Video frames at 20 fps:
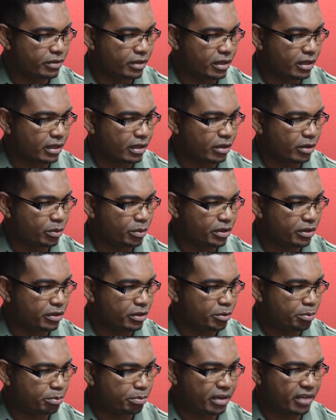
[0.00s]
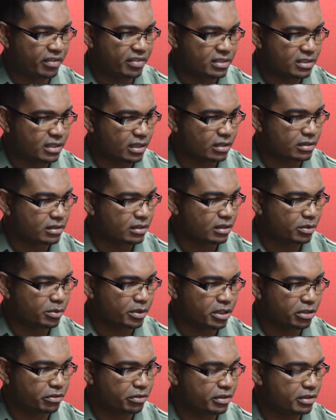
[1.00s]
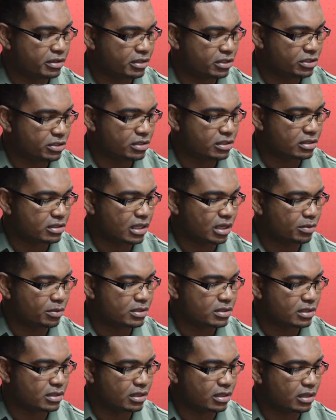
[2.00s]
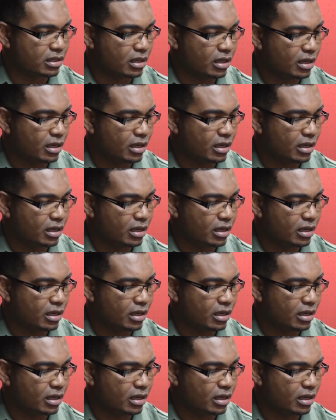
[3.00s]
whether you're private sector, whether you're indigenous, I would say